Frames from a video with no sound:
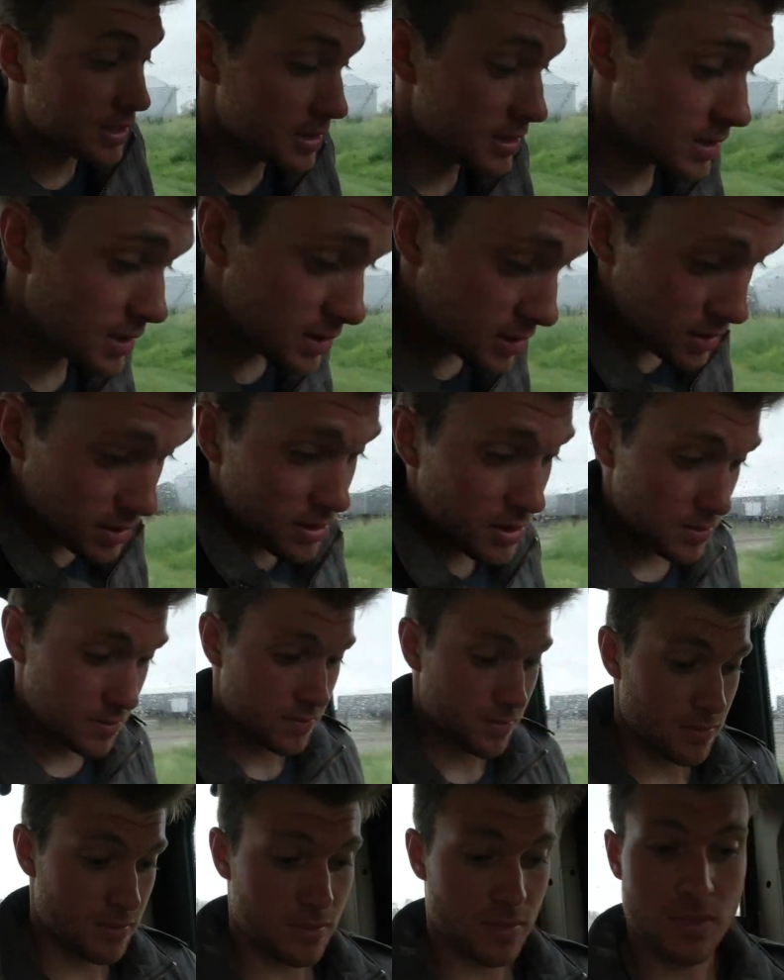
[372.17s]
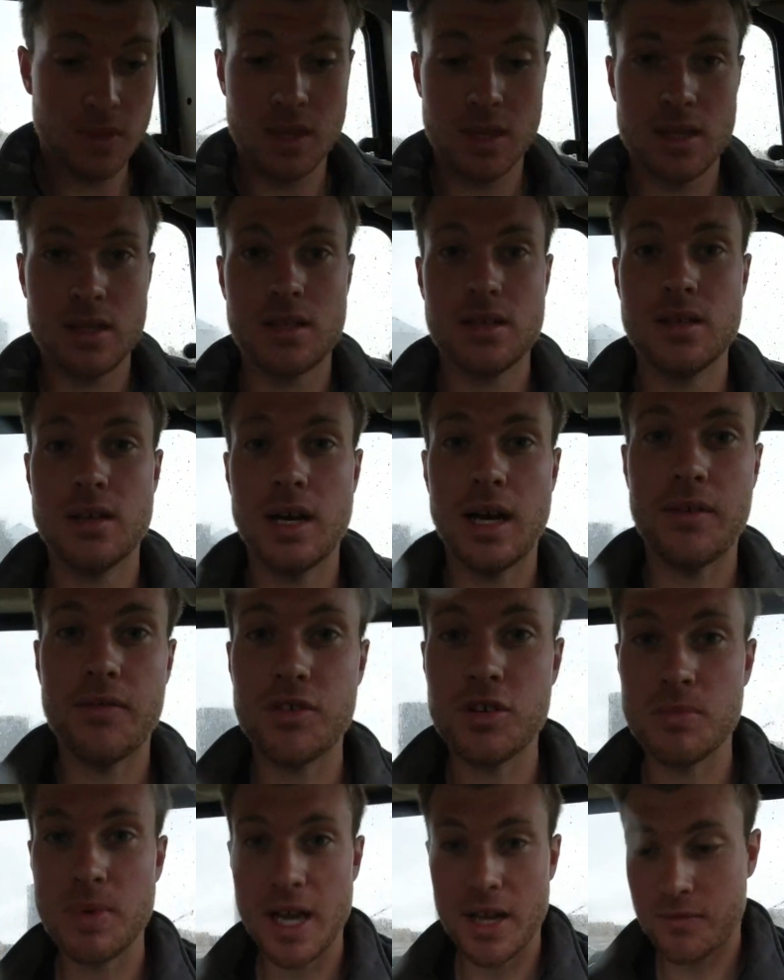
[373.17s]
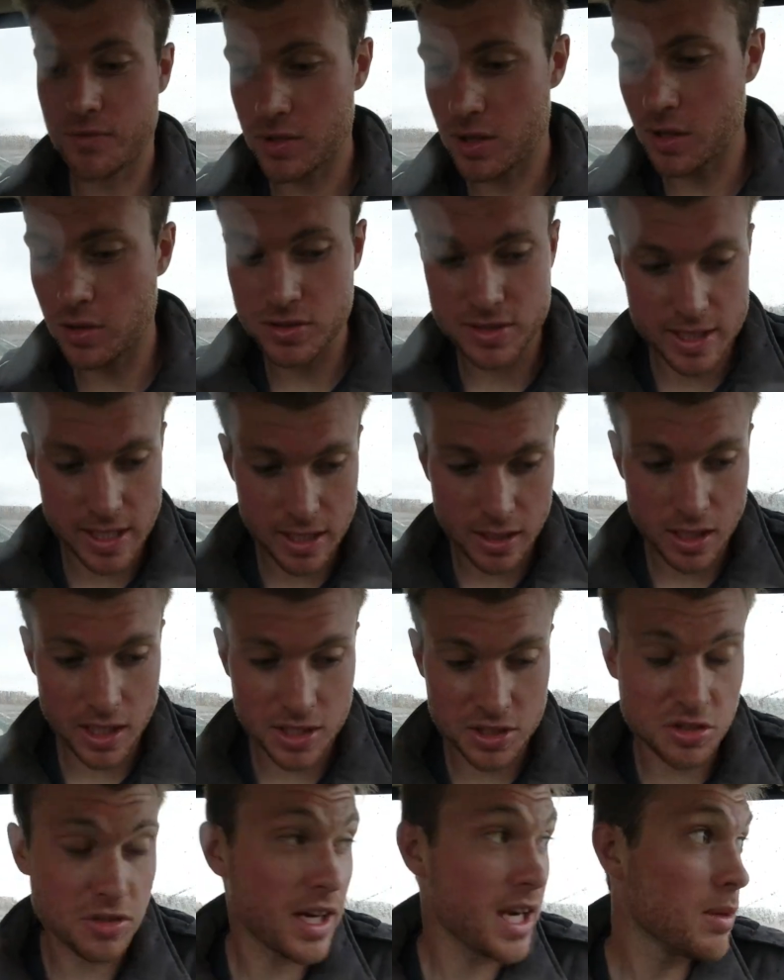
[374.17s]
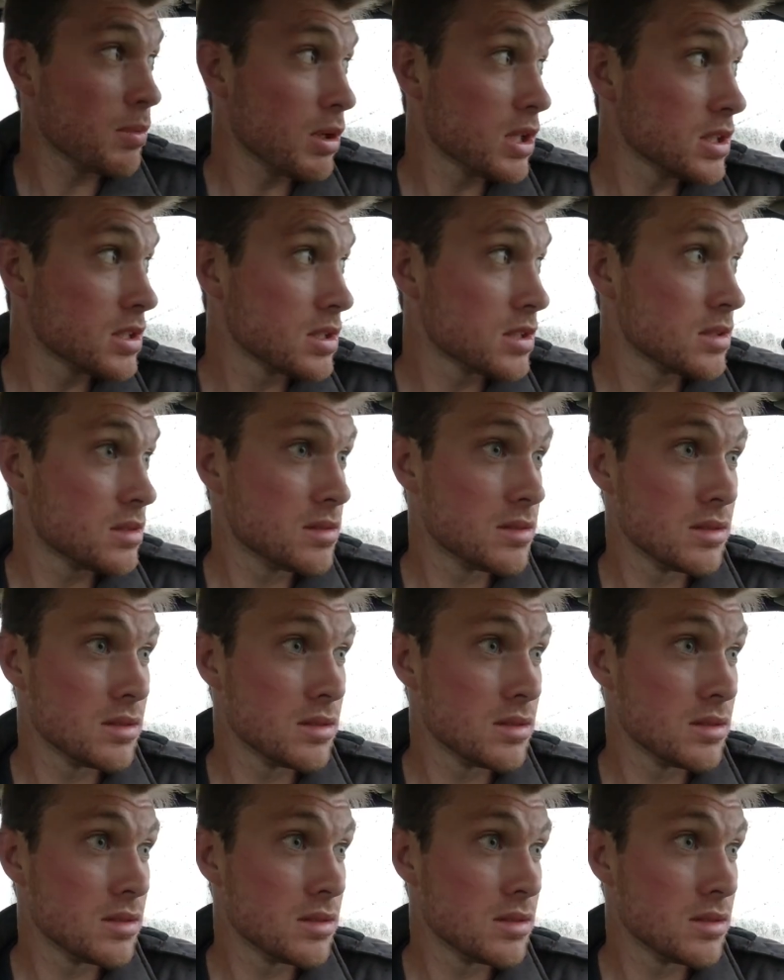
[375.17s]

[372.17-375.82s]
I feel bad for those that lost grain bins.